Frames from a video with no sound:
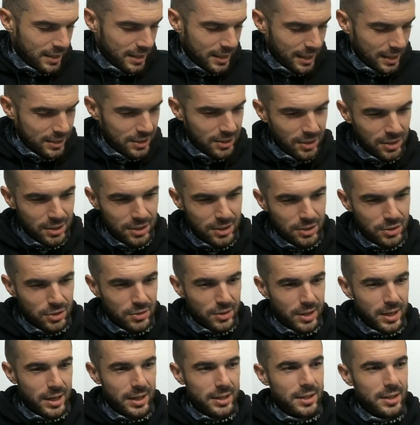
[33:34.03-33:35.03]
that's all you're
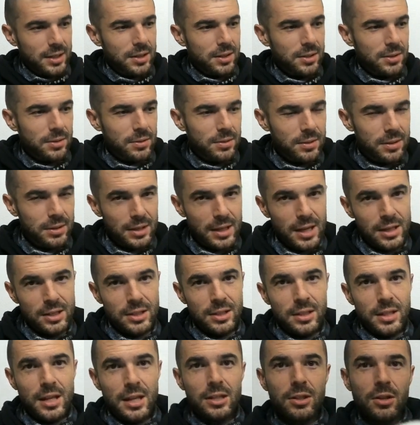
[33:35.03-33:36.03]
trying to do.
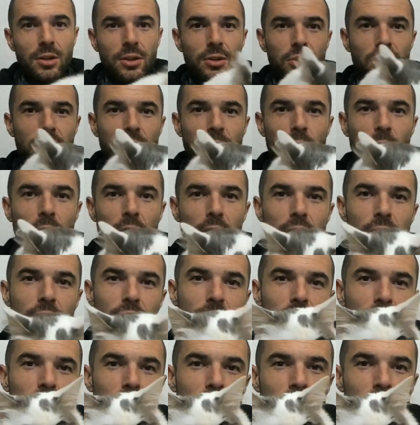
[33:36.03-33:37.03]
That's that's all she
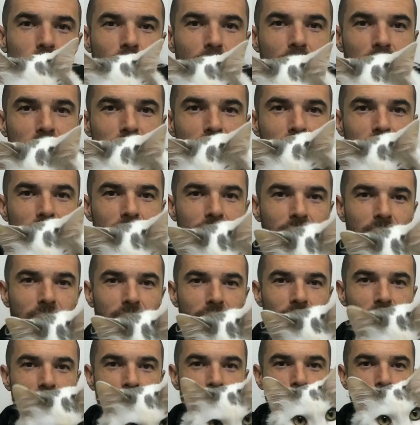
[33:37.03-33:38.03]
wants. She just wants to
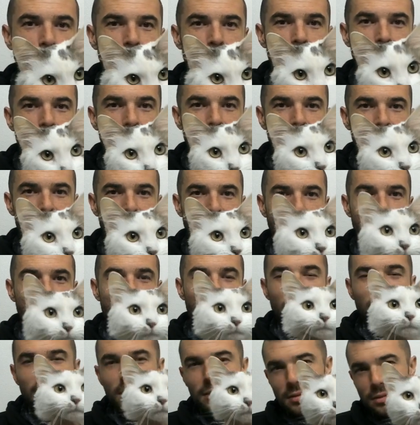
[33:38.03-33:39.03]
put lots of
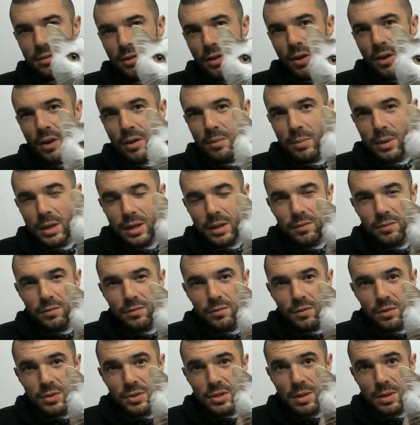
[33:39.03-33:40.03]
hair on me
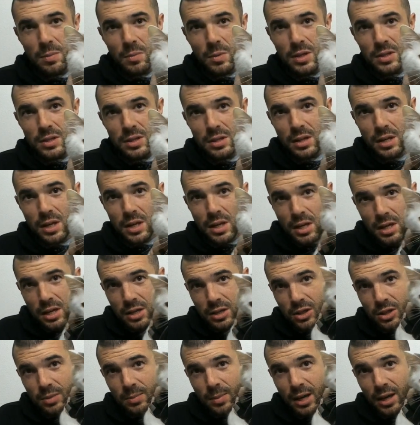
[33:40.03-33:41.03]
for some reason.
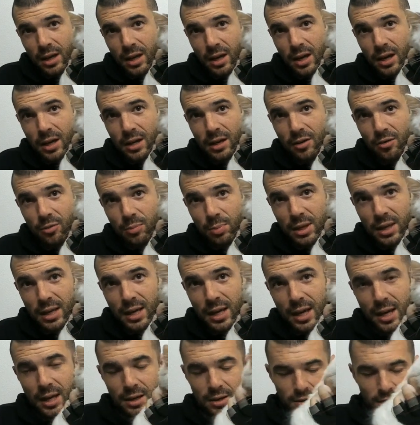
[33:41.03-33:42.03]
This is my INFP
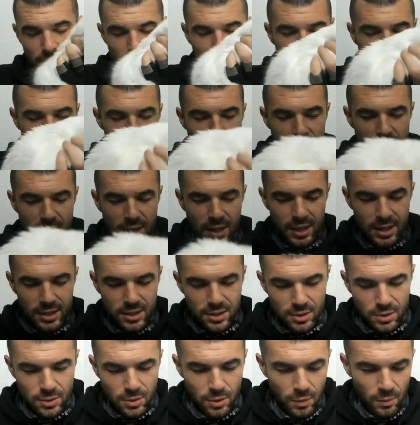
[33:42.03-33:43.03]
cat. Her name is
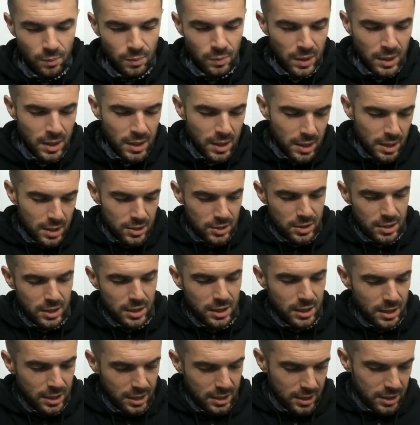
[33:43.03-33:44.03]
Icicle.
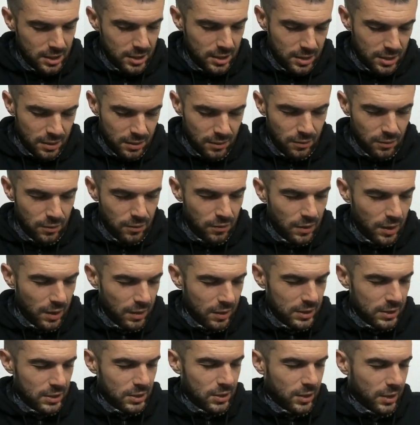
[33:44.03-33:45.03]
She is
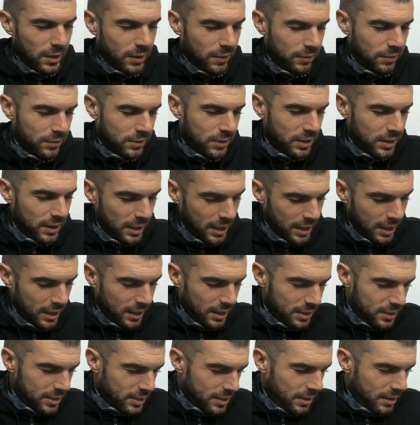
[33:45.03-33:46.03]
very soft
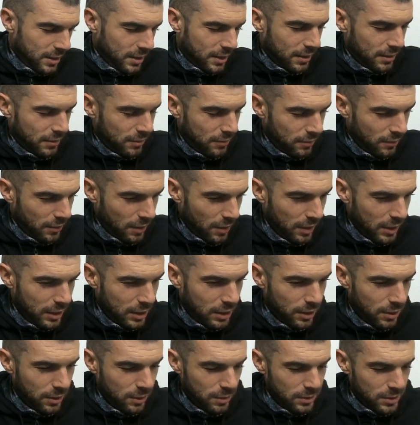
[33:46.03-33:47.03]
and uh, very
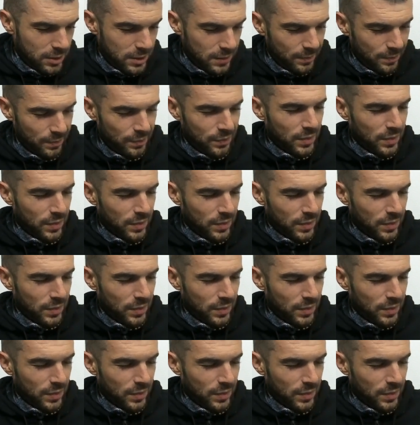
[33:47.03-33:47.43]
cute.